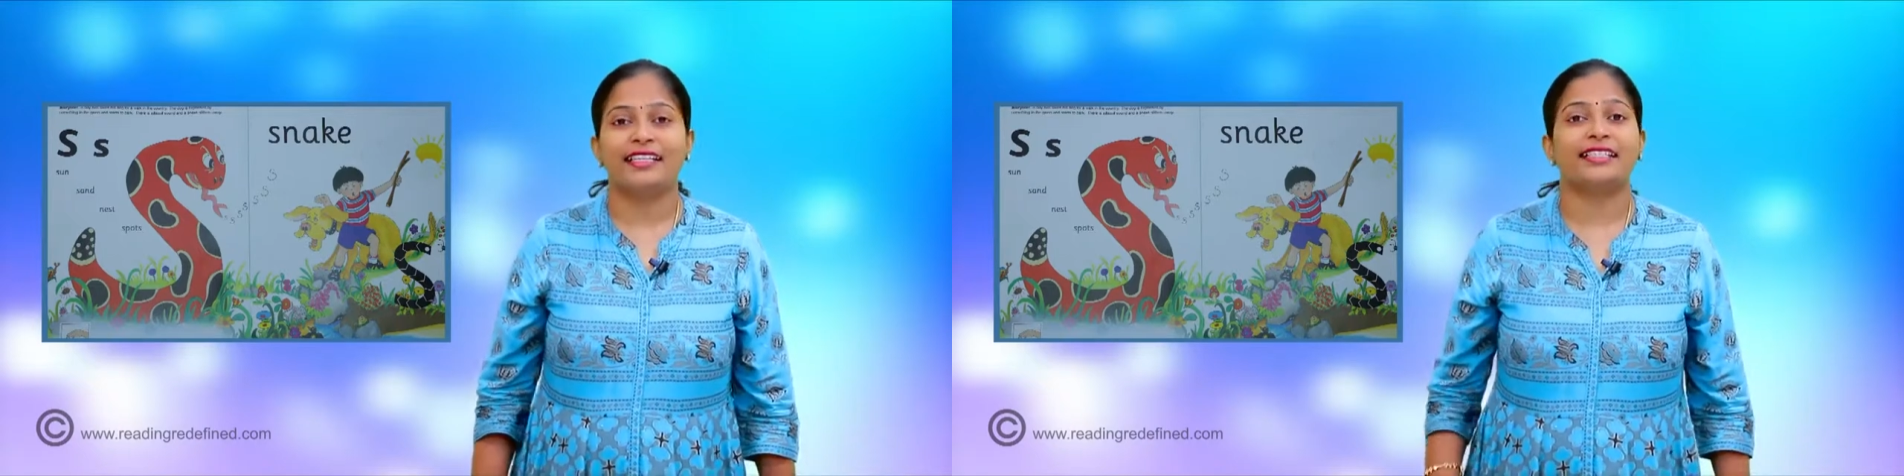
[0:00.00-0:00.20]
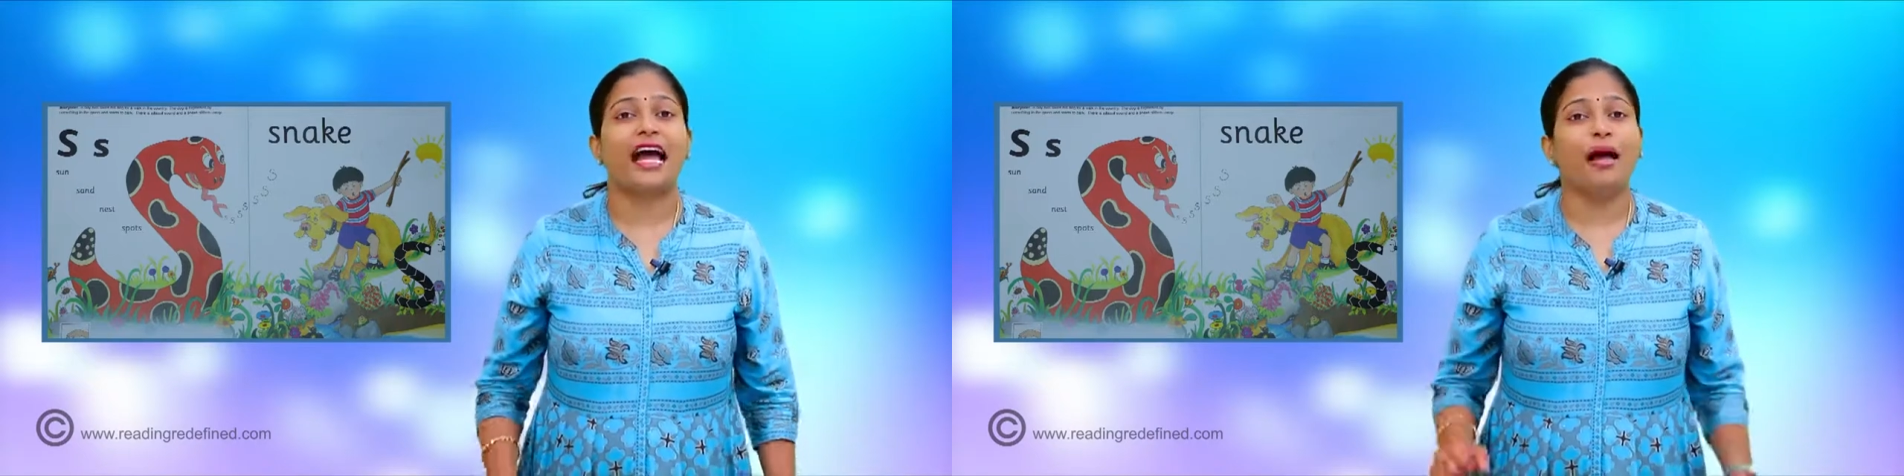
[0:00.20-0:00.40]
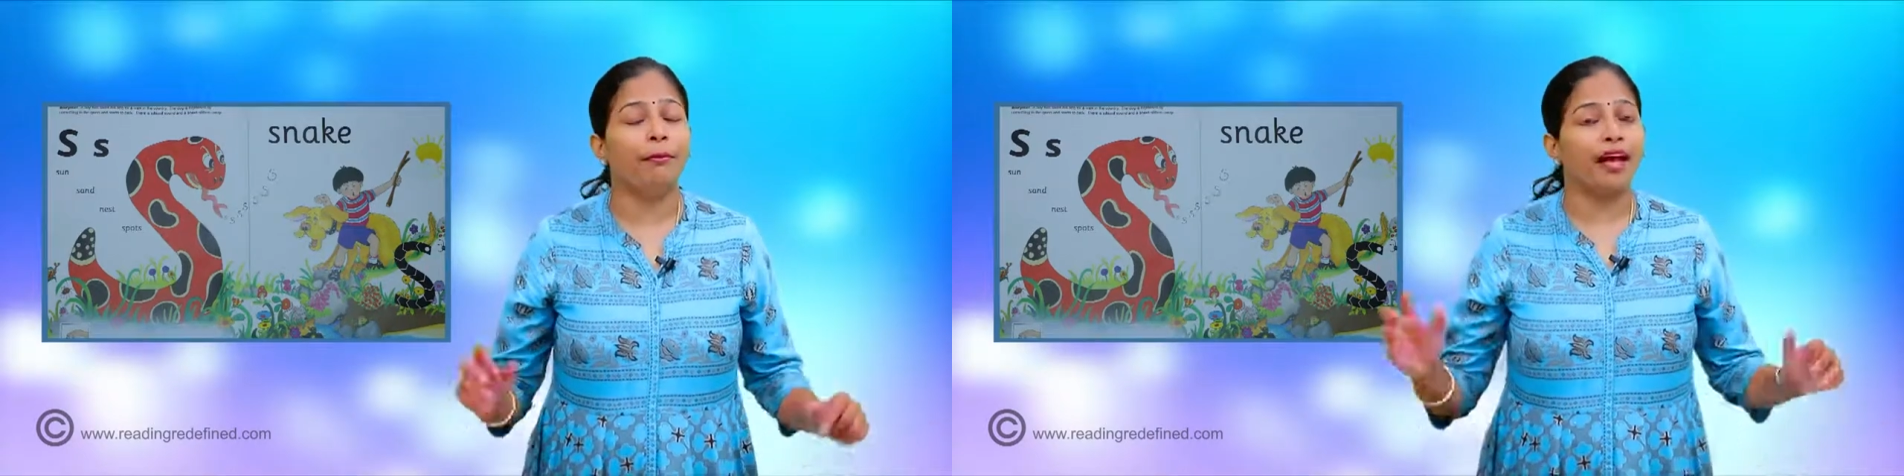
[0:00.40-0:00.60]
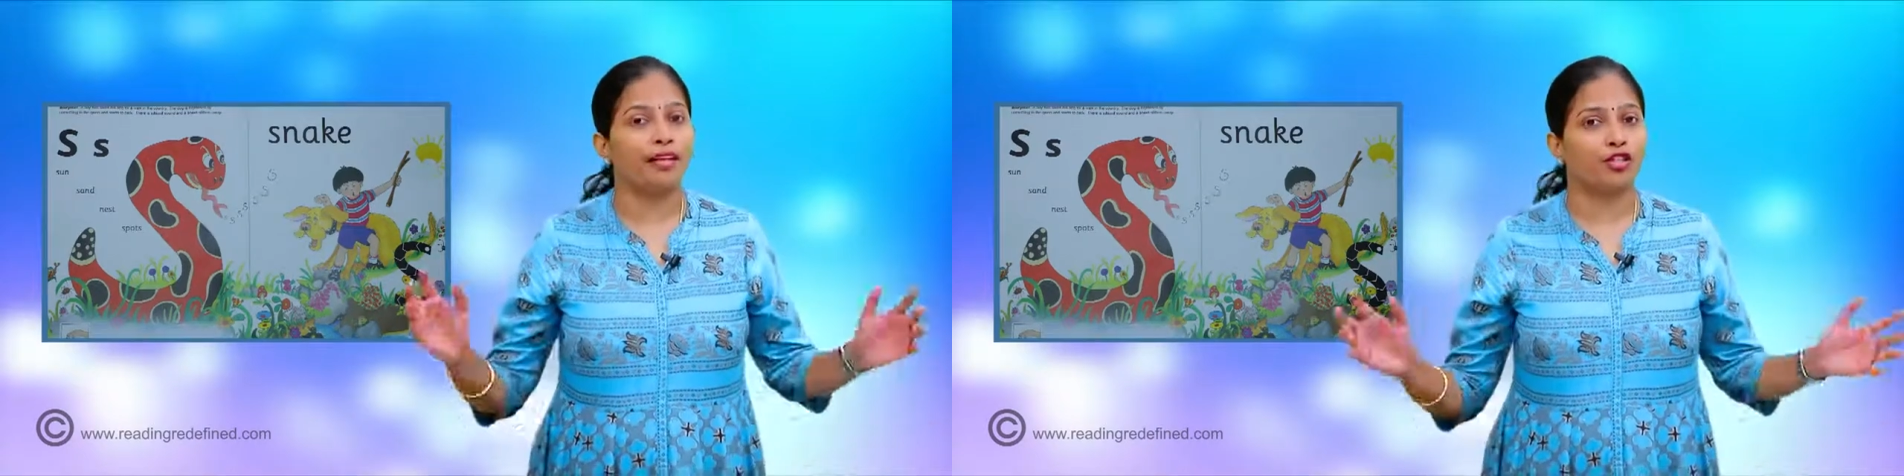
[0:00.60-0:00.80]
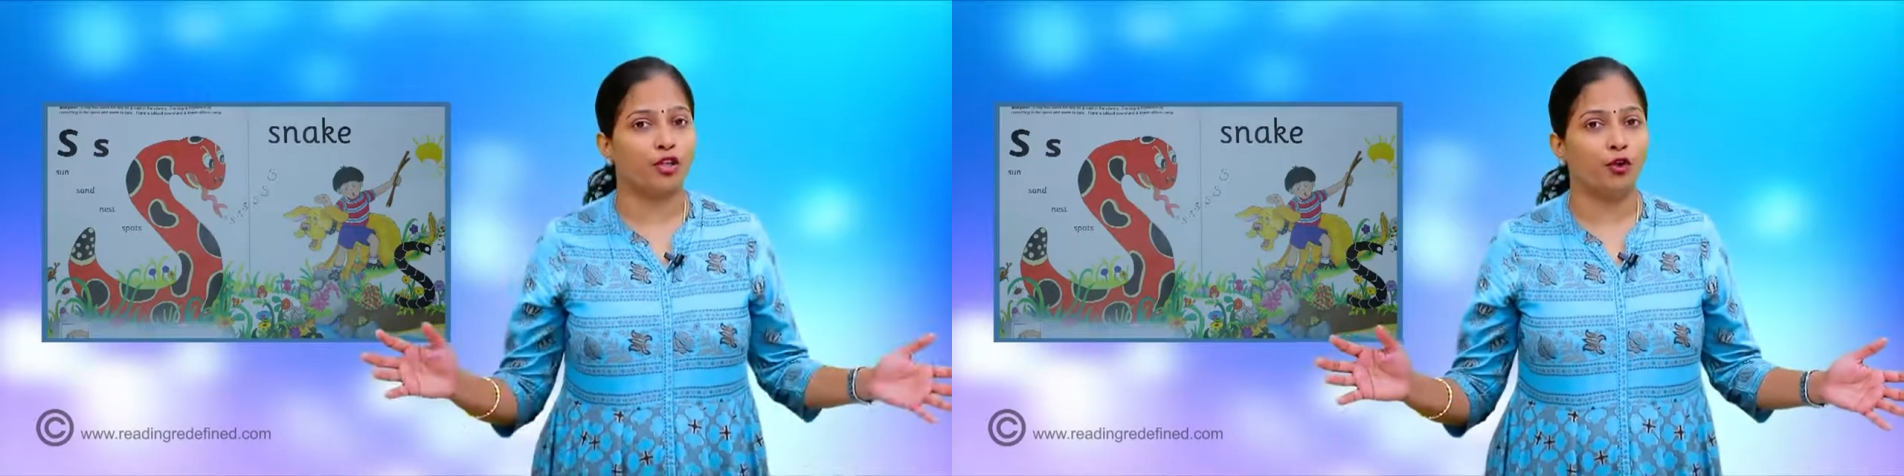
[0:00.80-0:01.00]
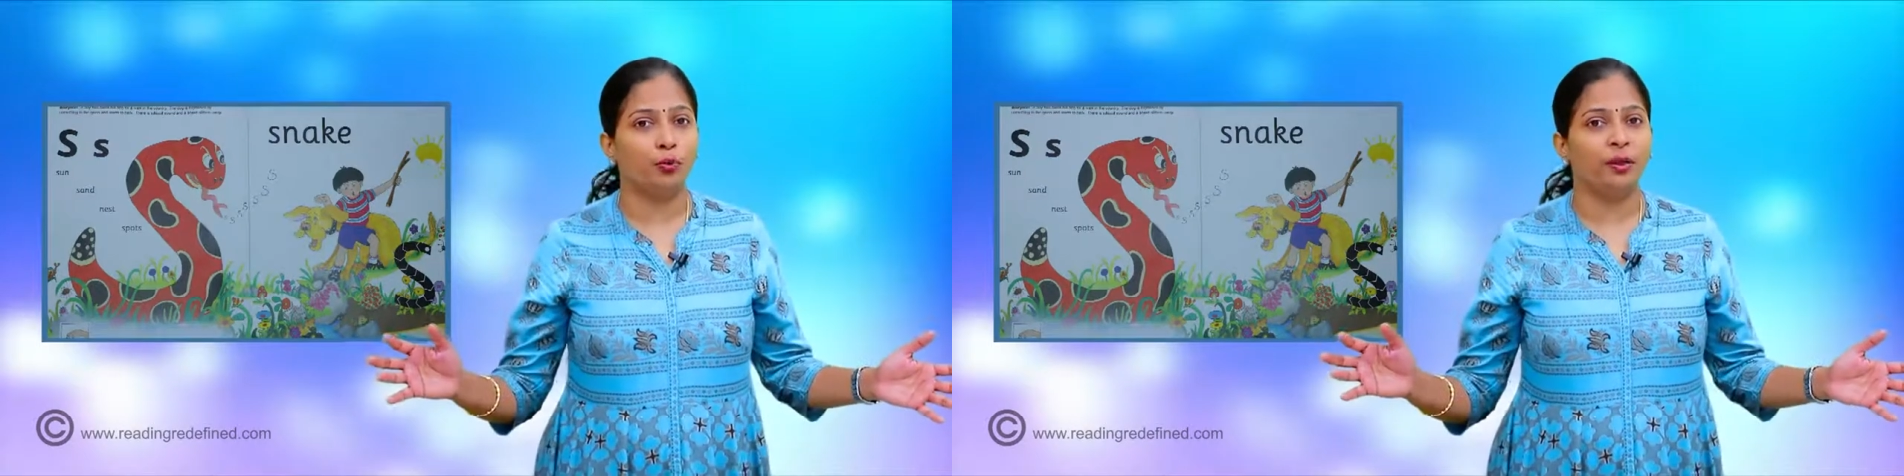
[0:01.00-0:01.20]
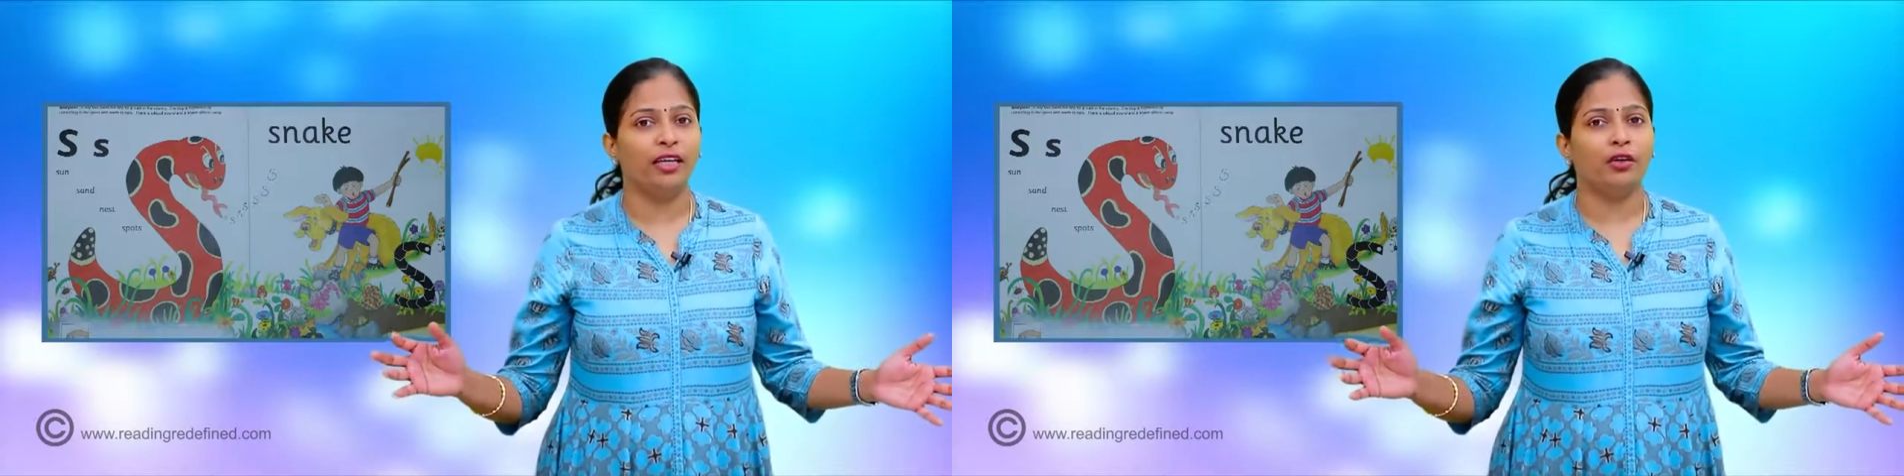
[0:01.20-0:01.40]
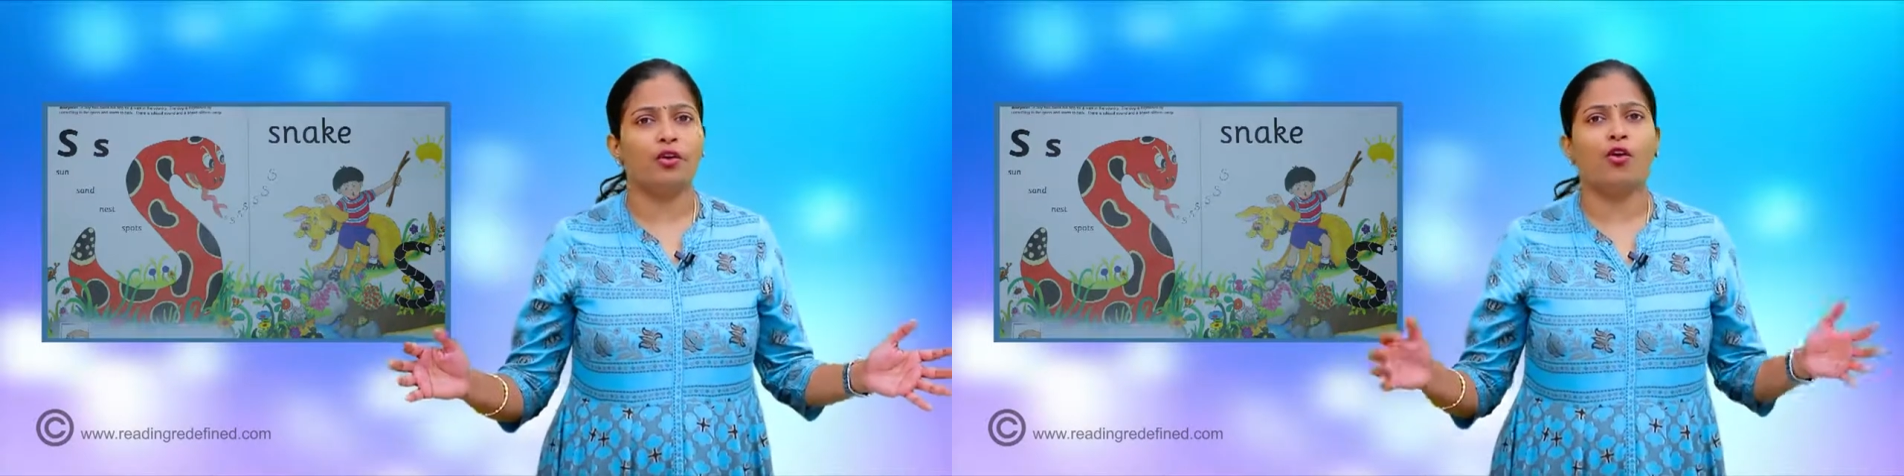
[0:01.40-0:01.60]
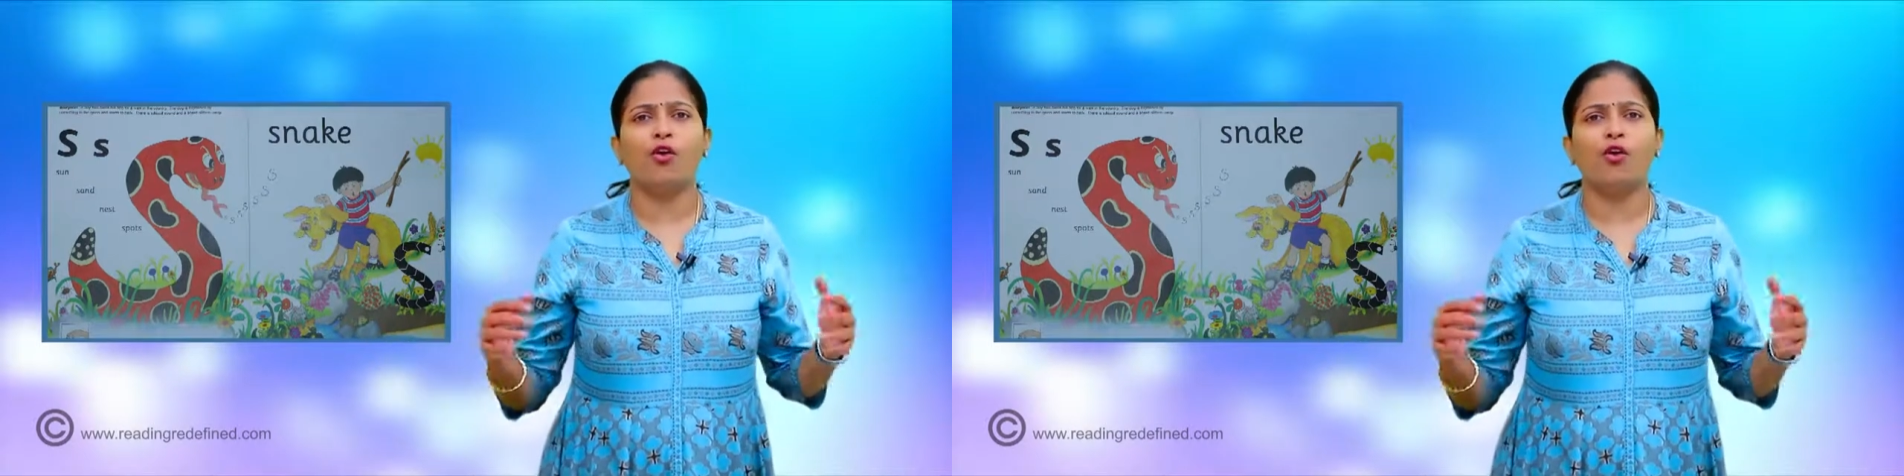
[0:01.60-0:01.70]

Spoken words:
Sam and Scooby